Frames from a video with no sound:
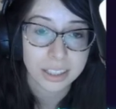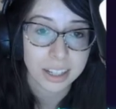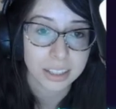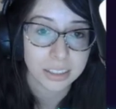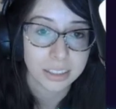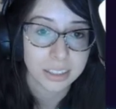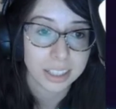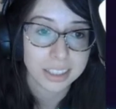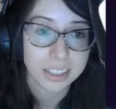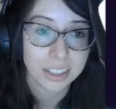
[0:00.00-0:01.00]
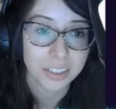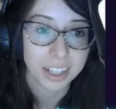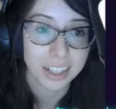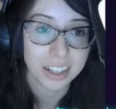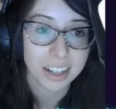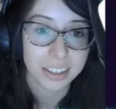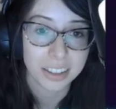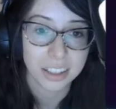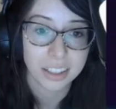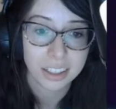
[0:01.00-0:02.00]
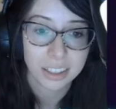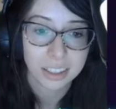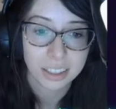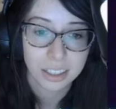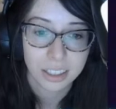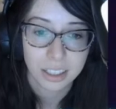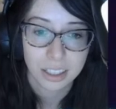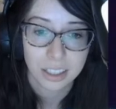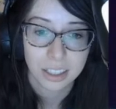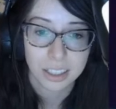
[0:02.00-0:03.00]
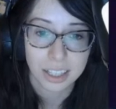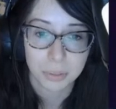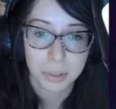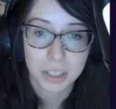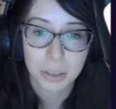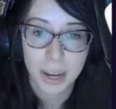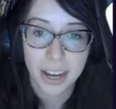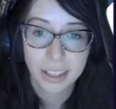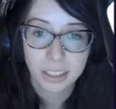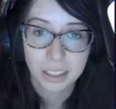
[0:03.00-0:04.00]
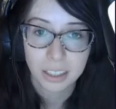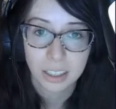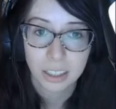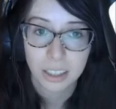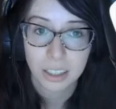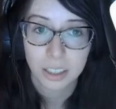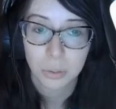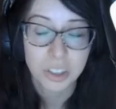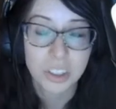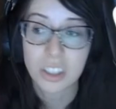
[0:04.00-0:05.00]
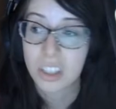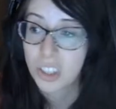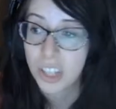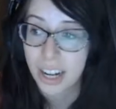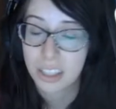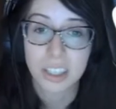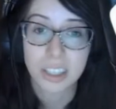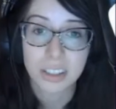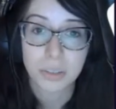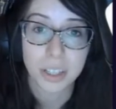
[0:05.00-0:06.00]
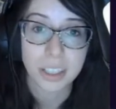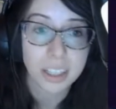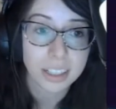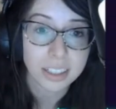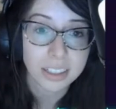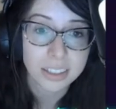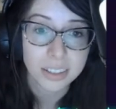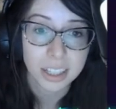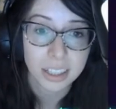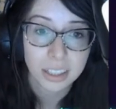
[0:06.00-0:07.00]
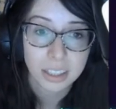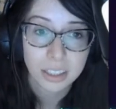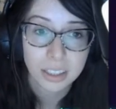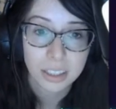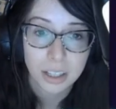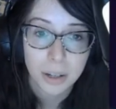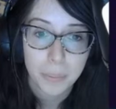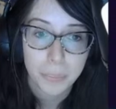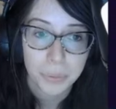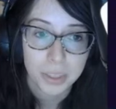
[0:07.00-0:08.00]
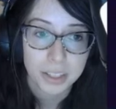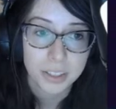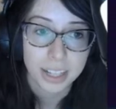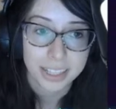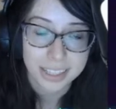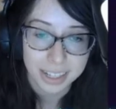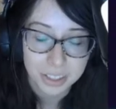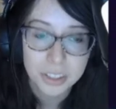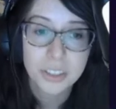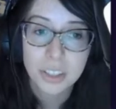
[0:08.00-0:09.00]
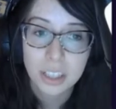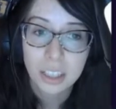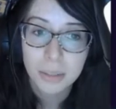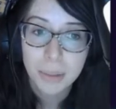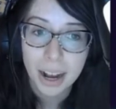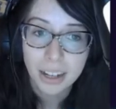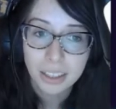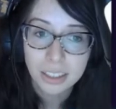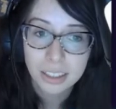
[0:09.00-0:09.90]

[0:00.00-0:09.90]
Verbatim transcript: tackle. That's gonna do like nothing. Okay, then we use Peck. We're just gonna strategize the fuck out of this, okay? So that Scyther is gonna come back,